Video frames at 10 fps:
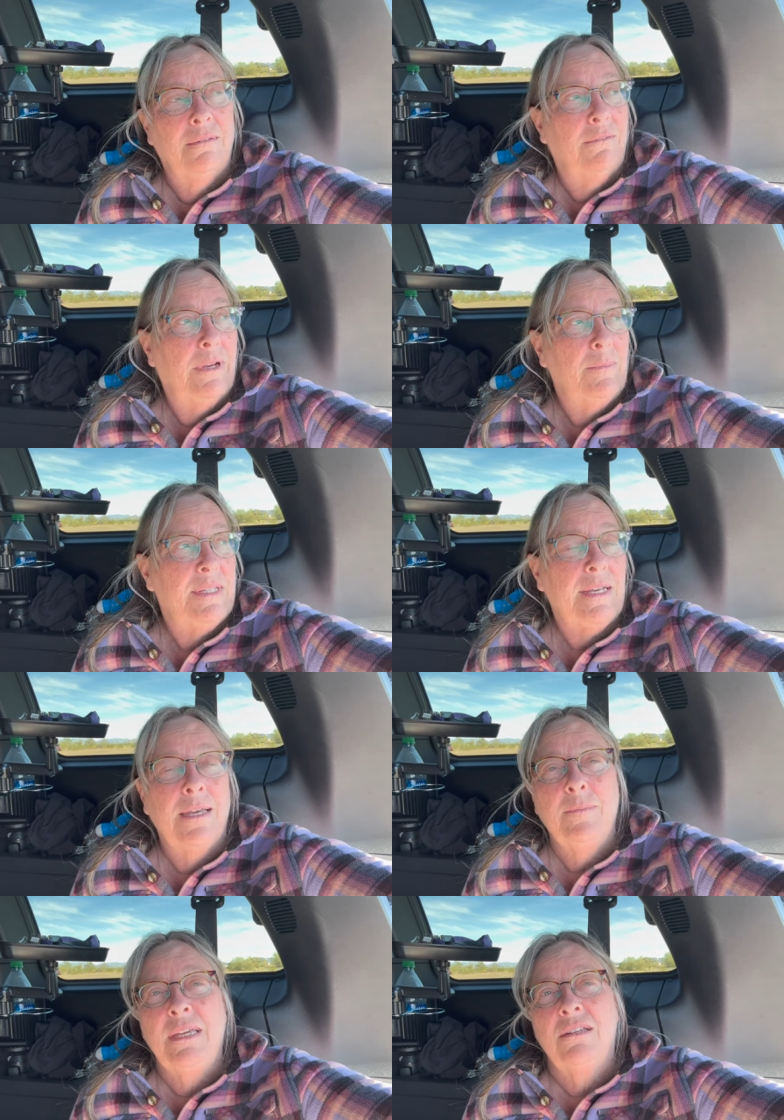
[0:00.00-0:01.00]
right
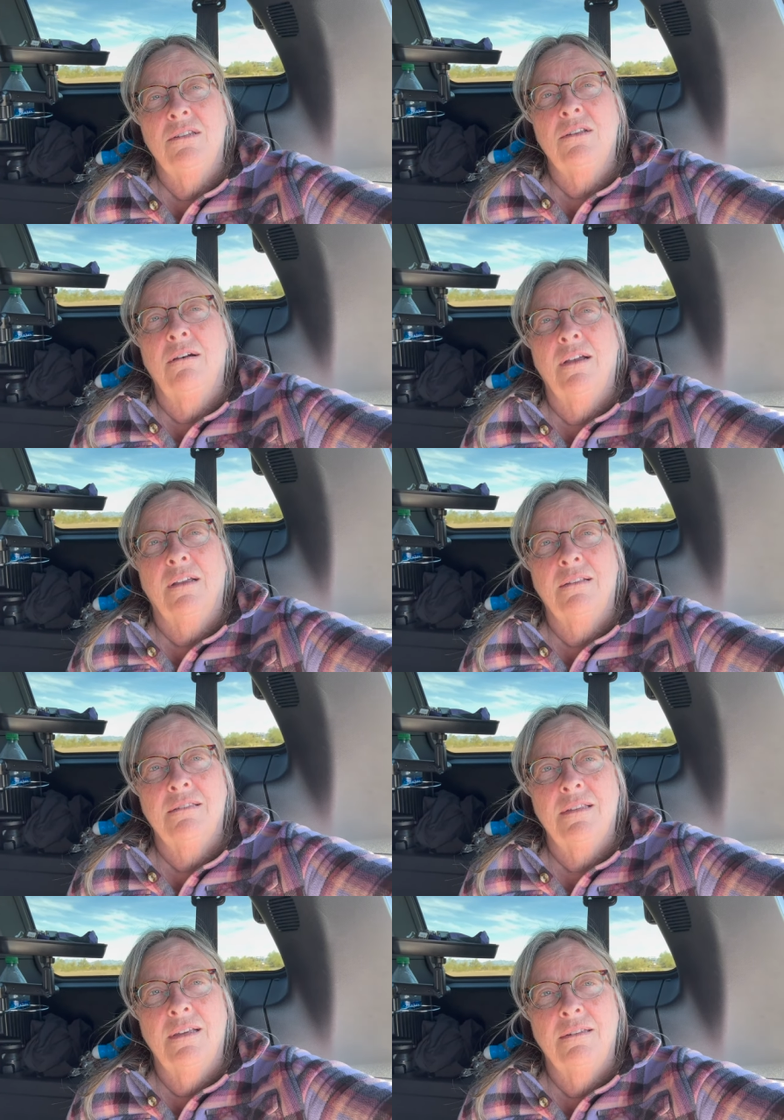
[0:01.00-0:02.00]
beside me to talk and
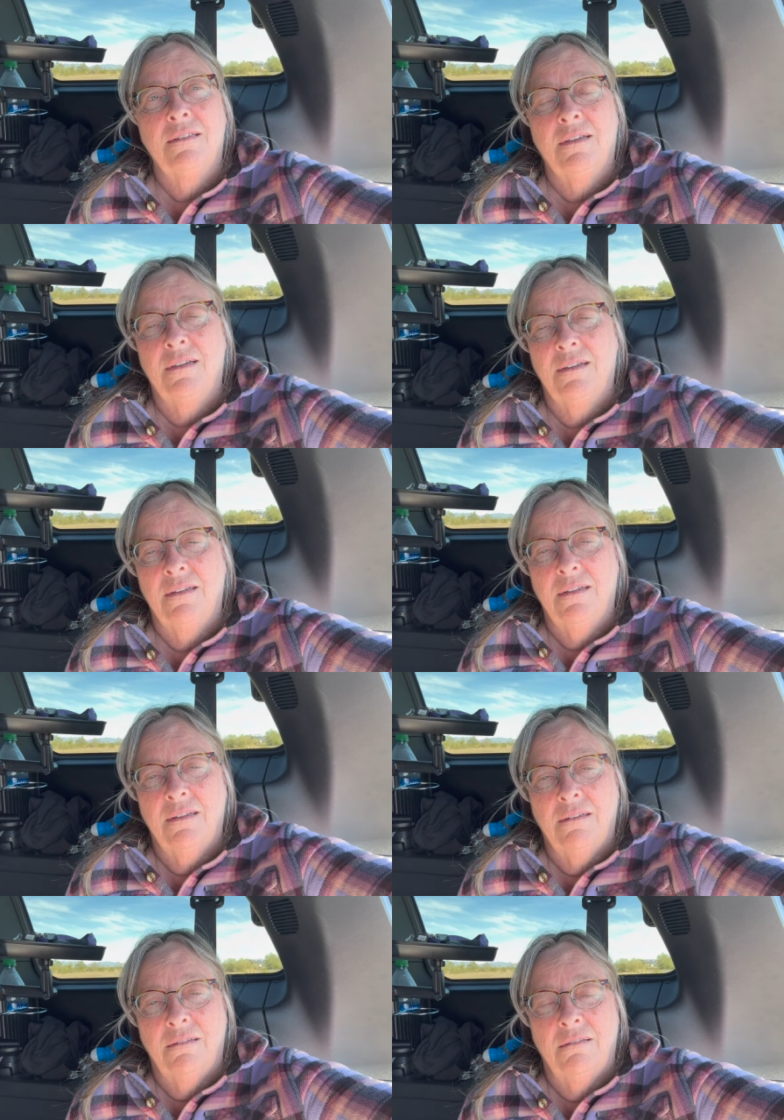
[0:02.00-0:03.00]
said, uh,
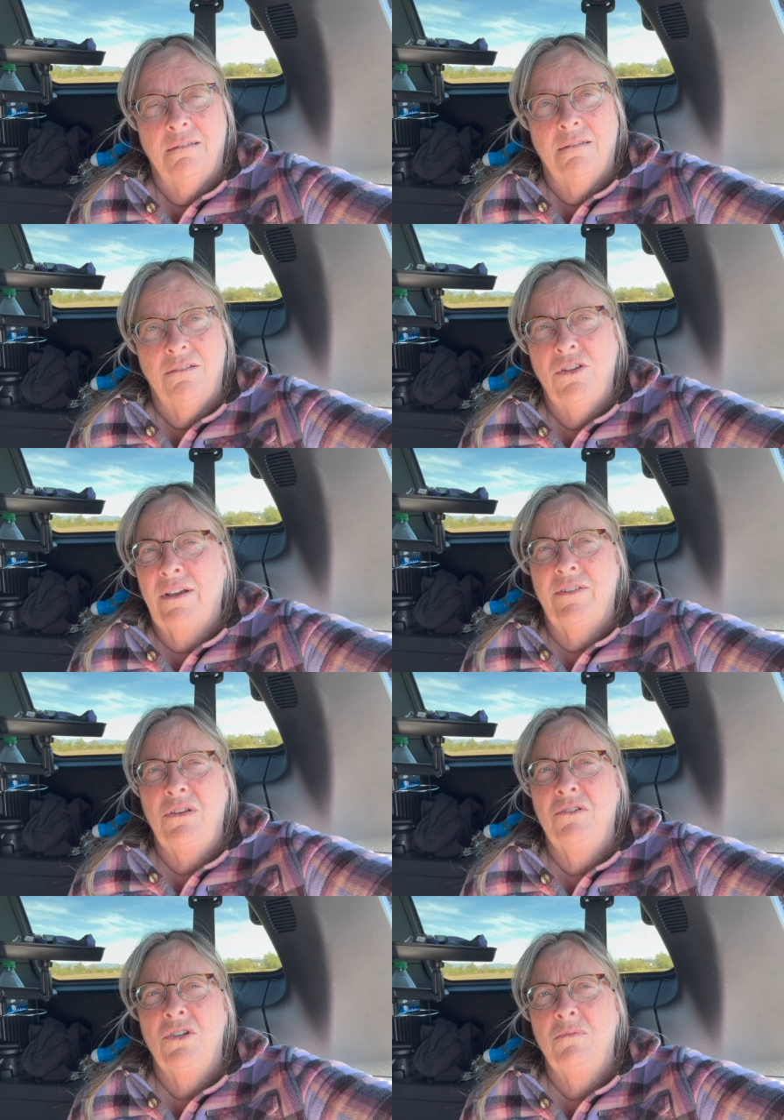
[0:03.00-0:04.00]
do you have a
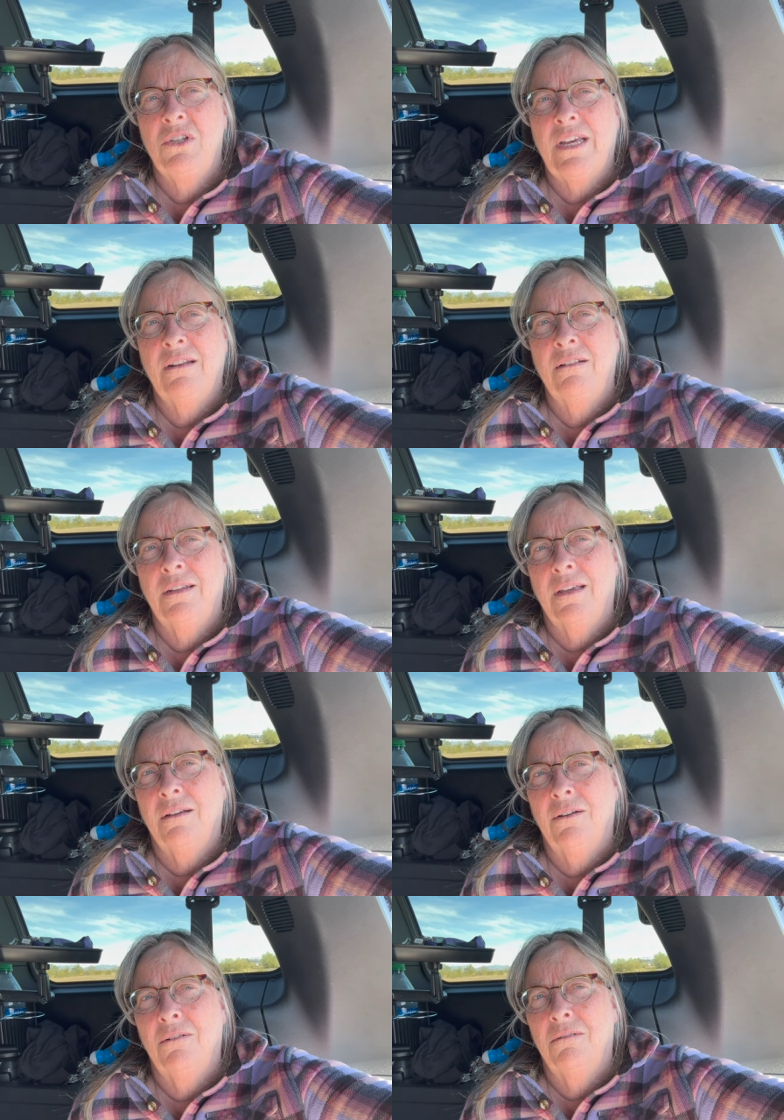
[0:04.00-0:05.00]
YouTube channel? And I
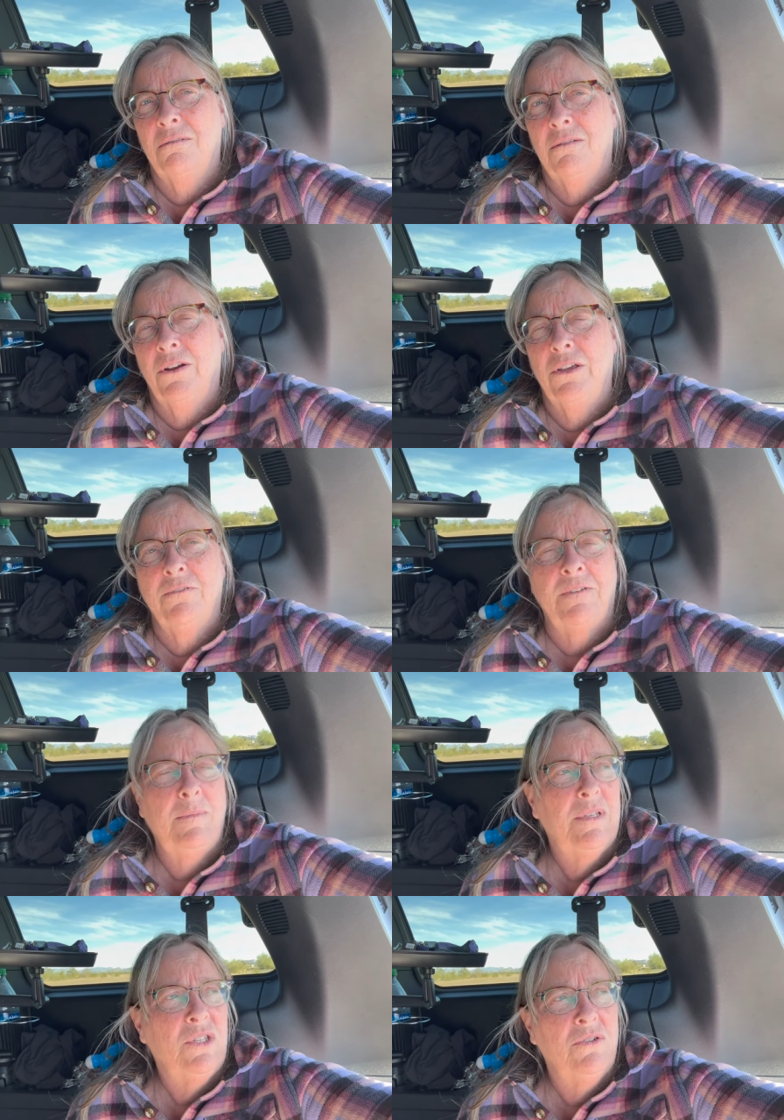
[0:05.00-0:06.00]
go, are you a
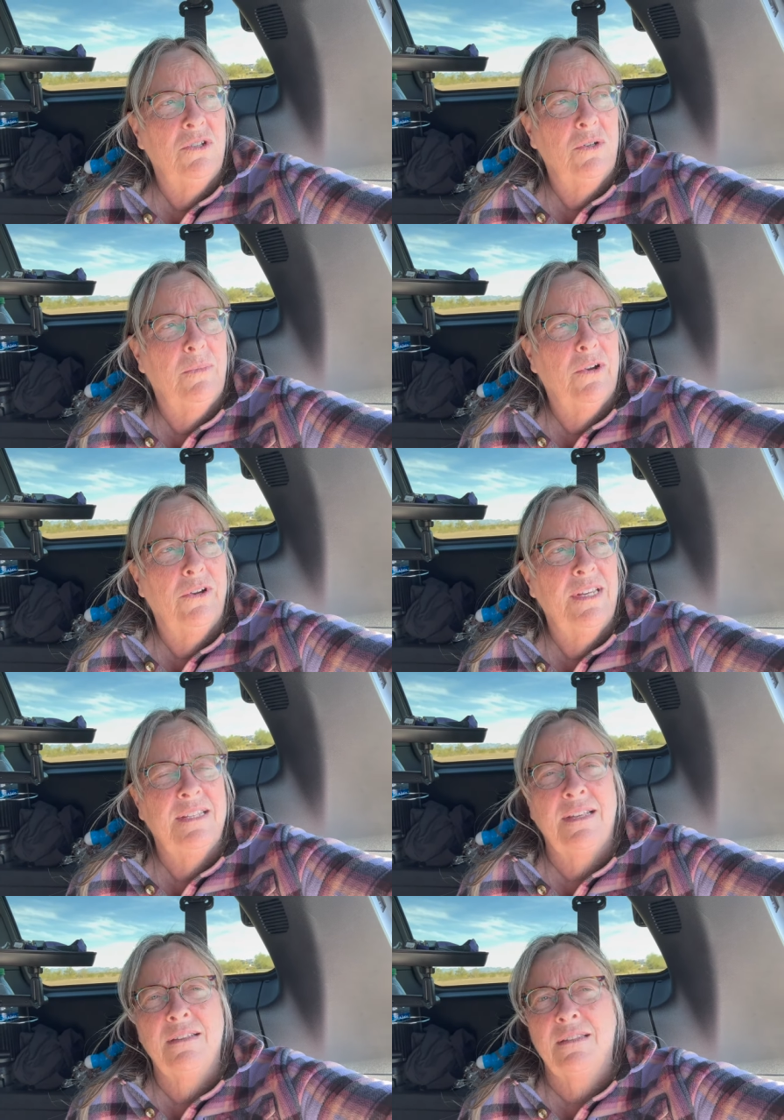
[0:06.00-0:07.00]
famous YouTuber? He
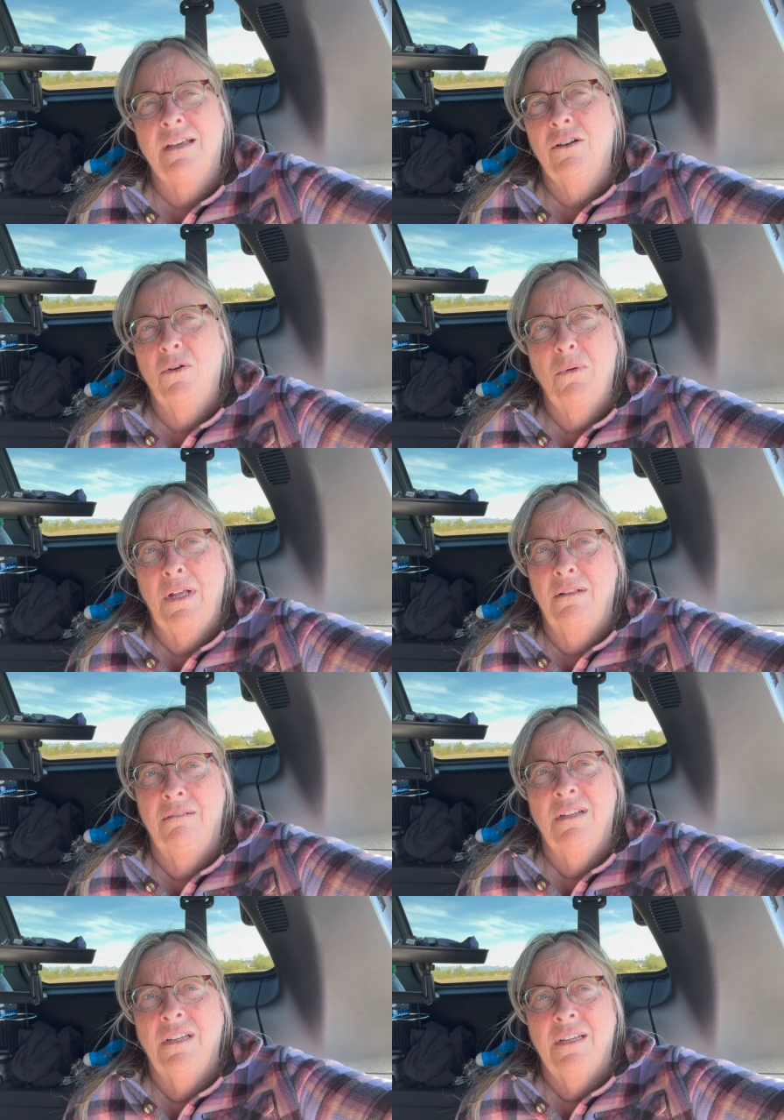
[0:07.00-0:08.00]
says, and I go, well,
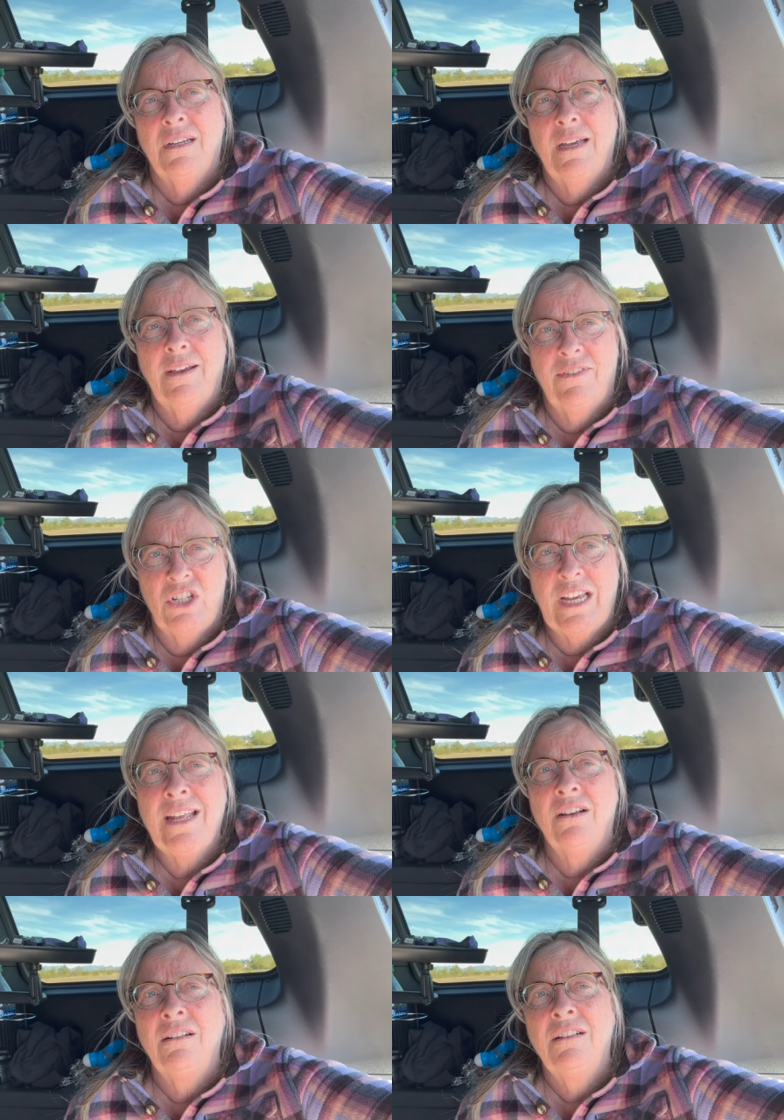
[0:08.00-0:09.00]
I have a
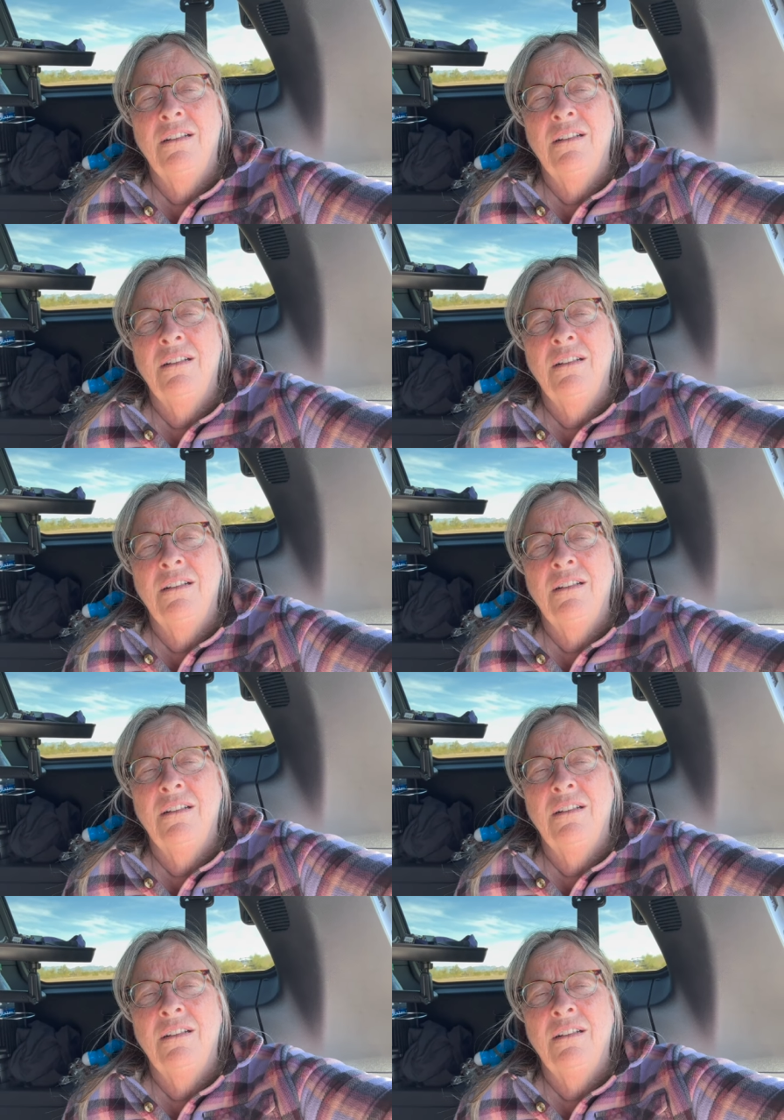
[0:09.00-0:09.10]
channel.